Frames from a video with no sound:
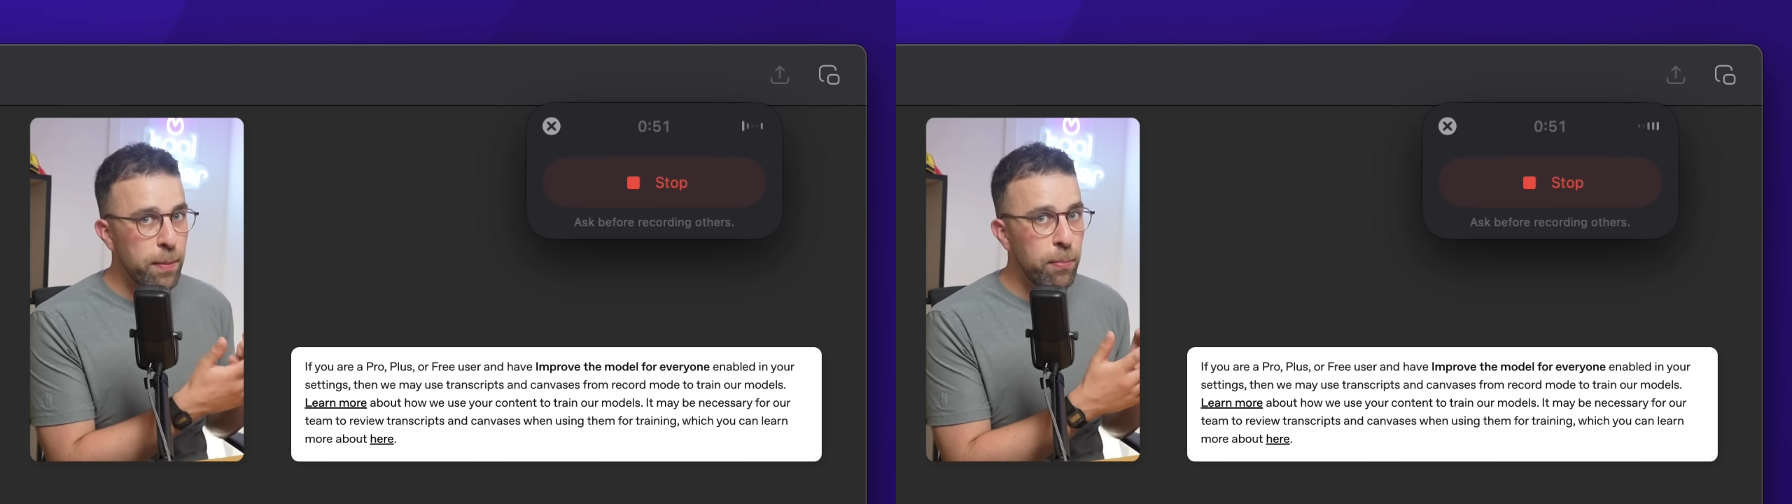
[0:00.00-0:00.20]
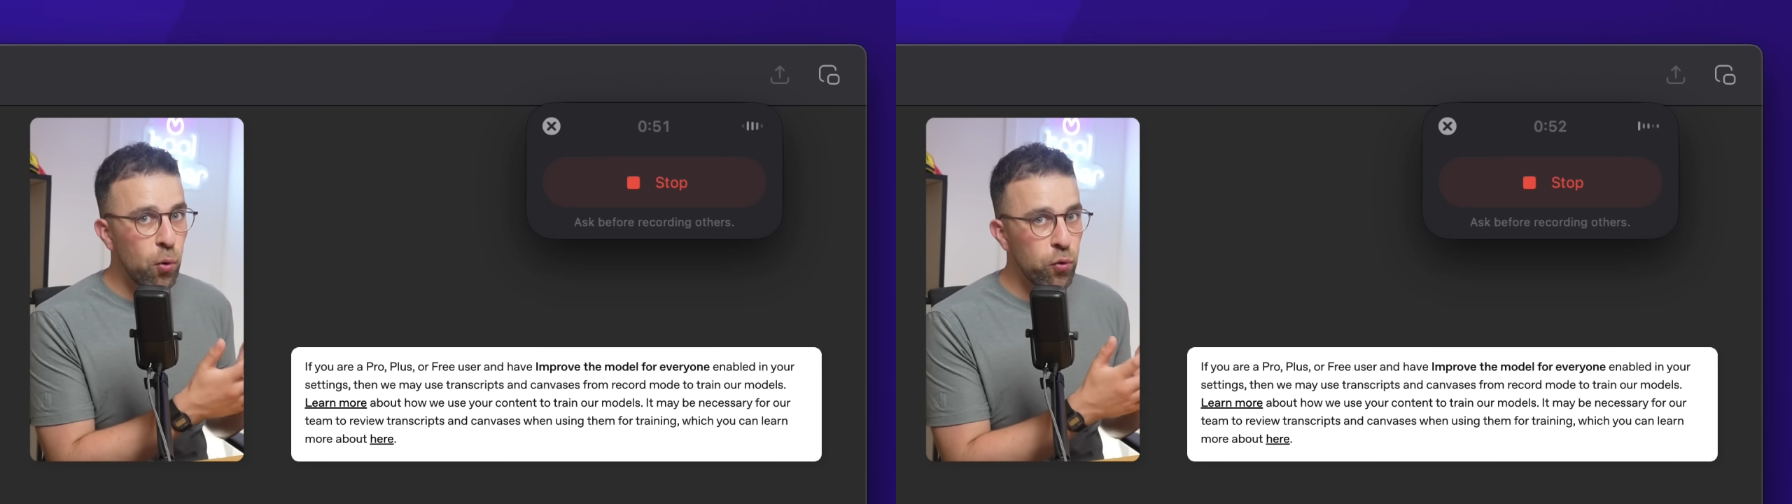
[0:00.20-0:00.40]

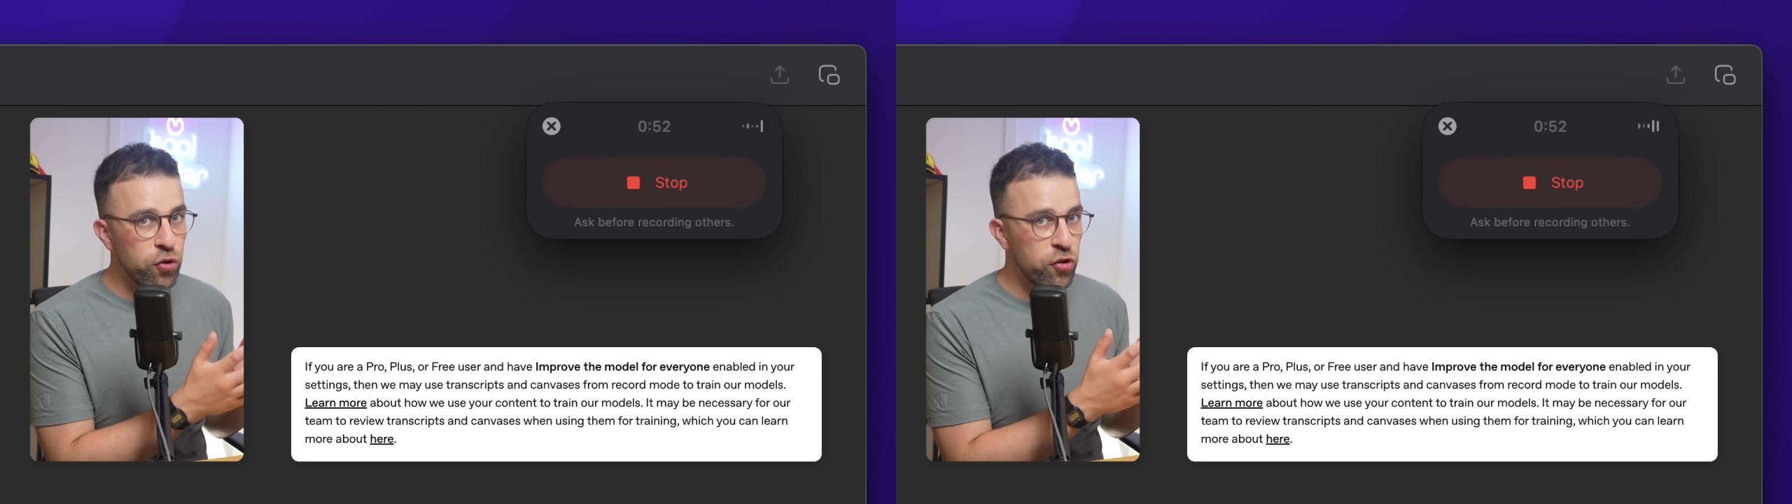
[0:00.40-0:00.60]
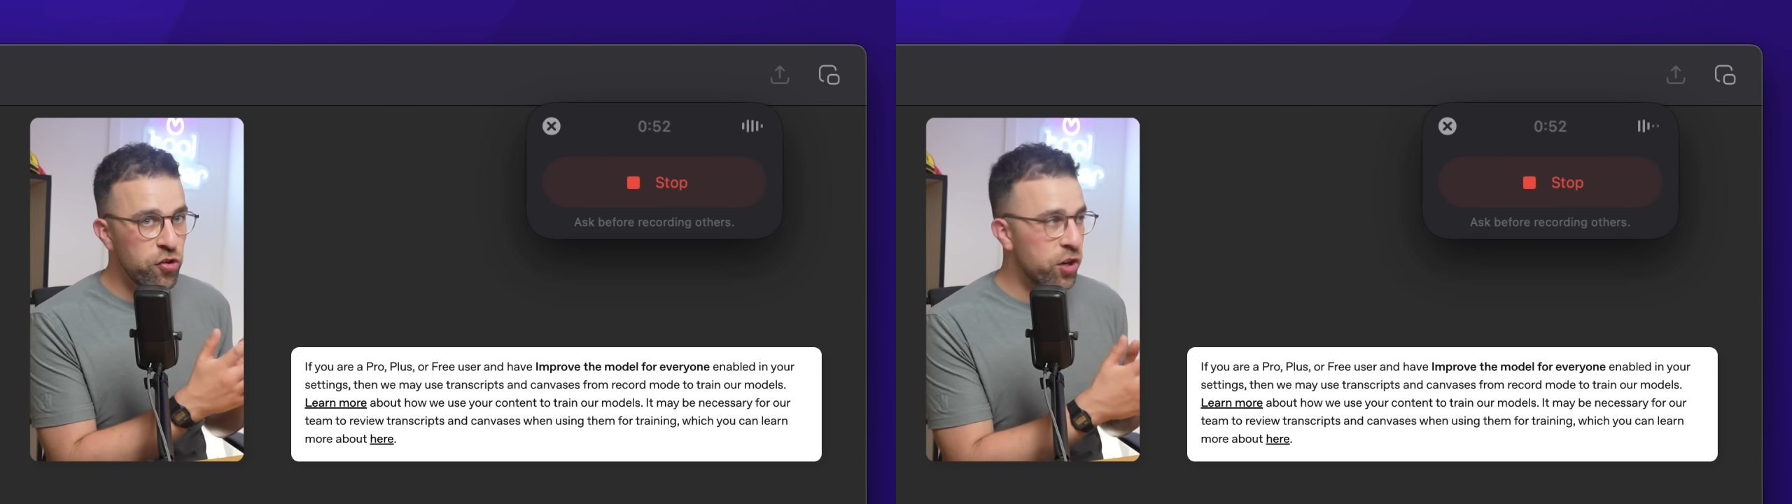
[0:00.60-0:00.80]

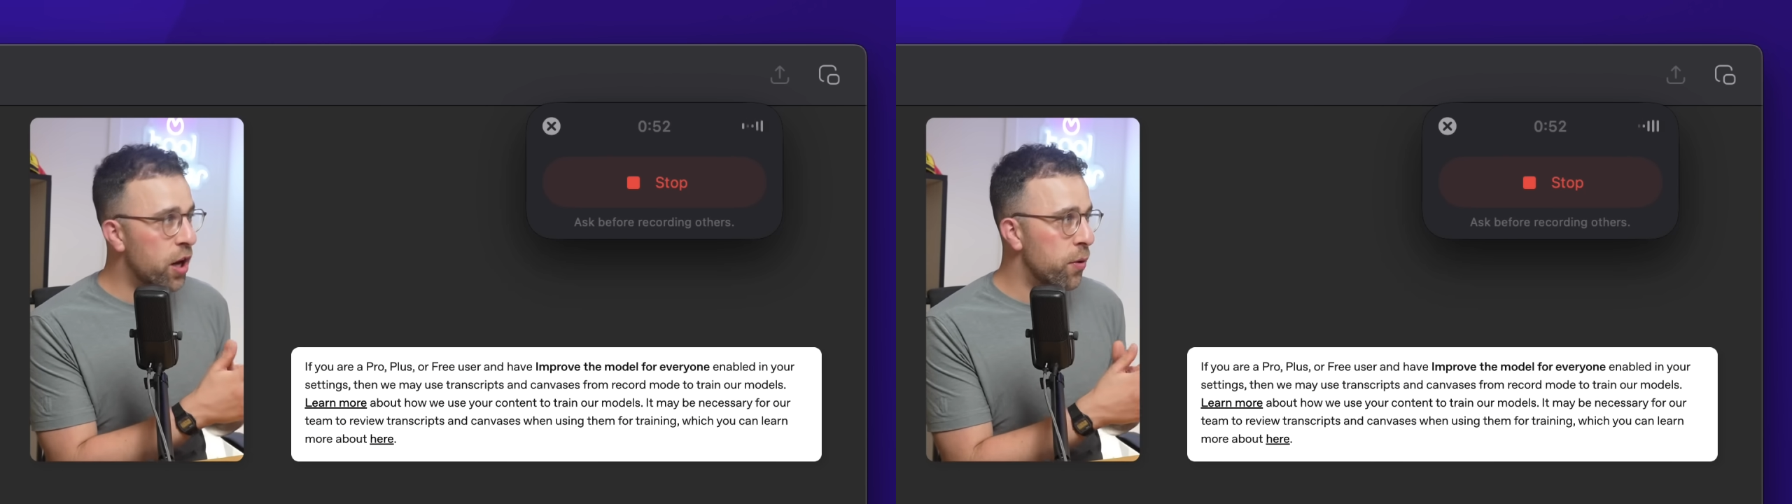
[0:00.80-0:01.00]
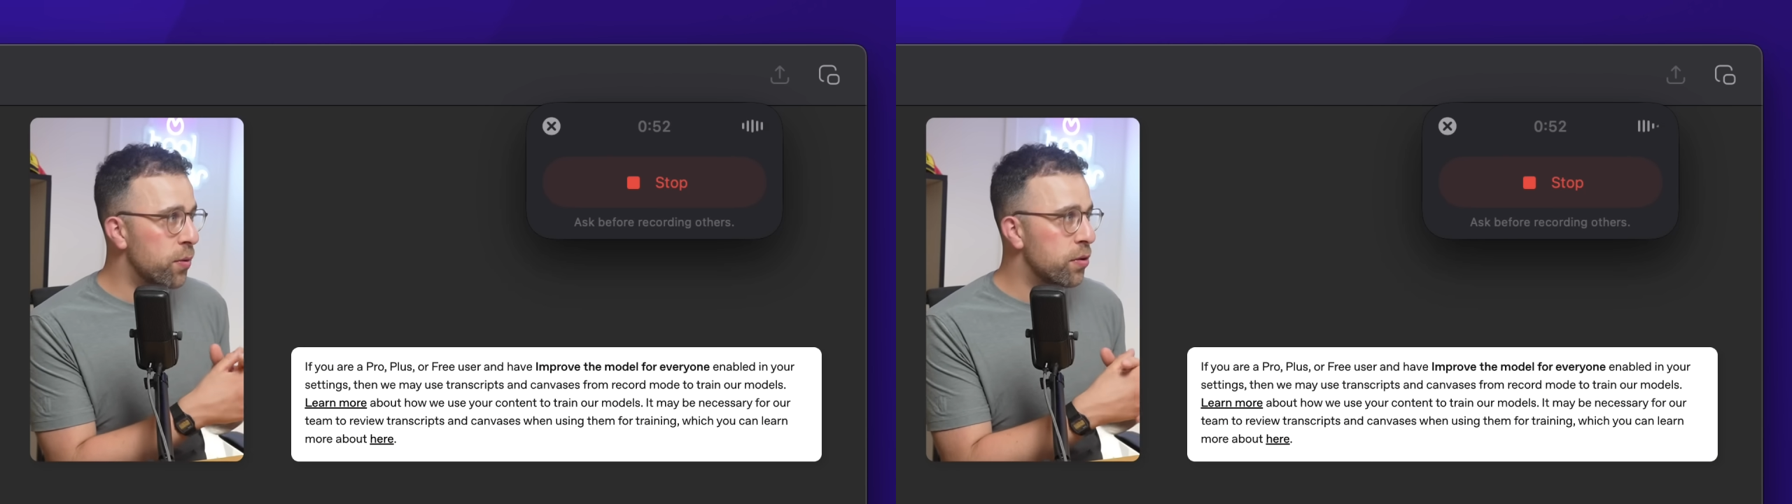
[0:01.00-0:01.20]
important to
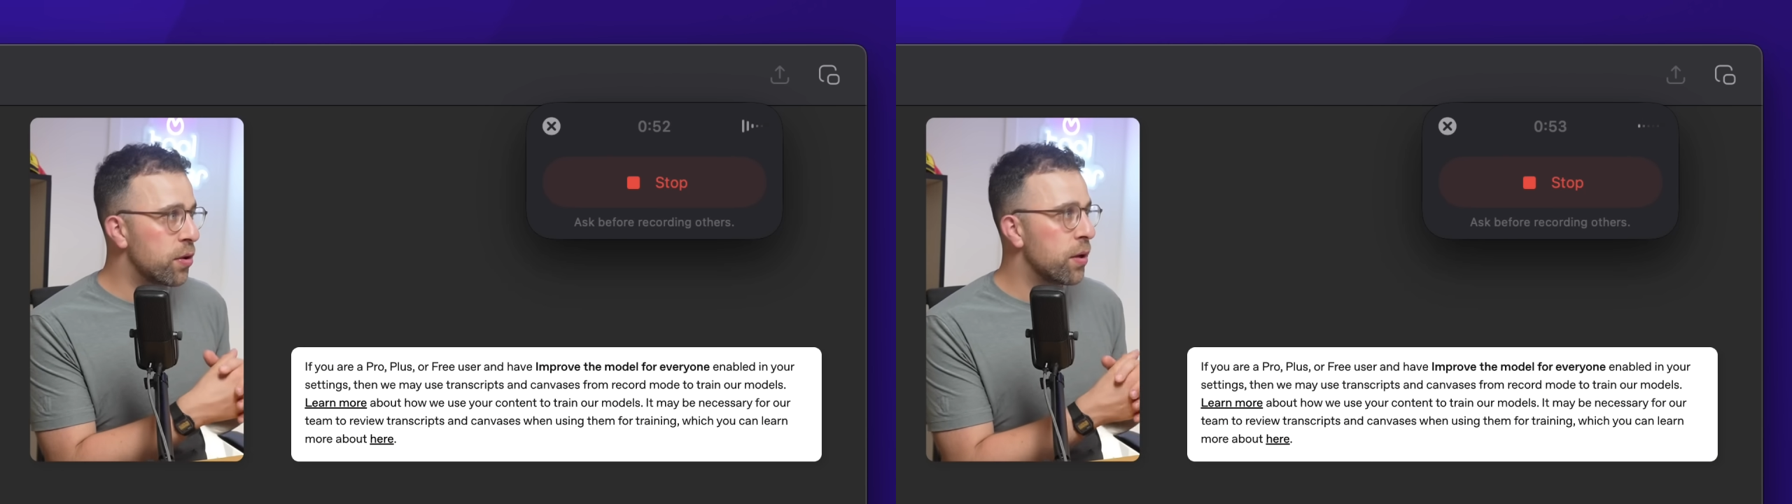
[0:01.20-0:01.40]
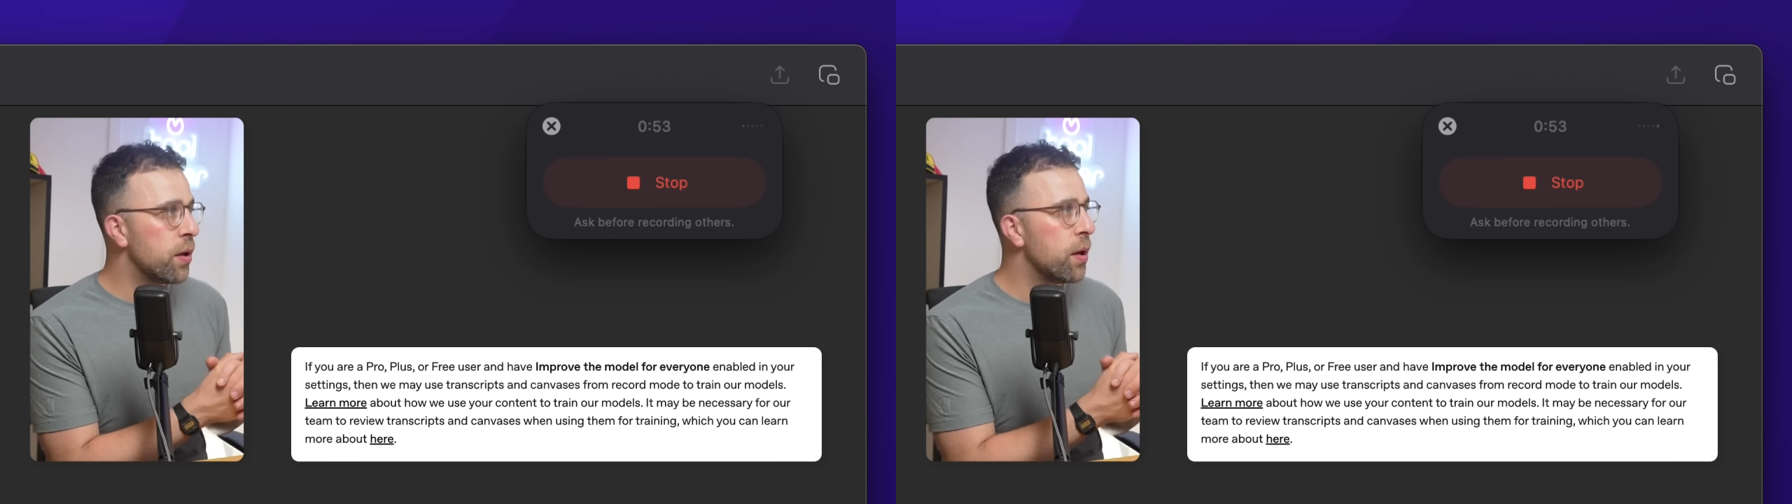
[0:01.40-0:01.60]

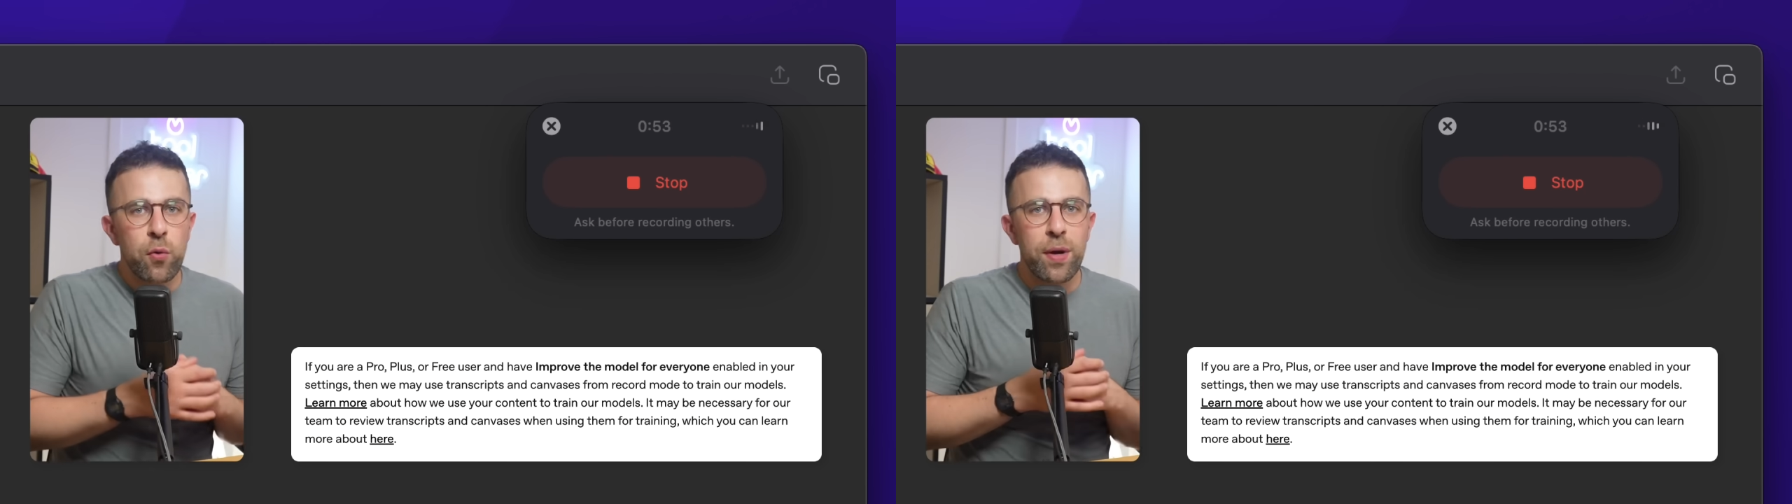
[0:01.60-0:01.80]
note. So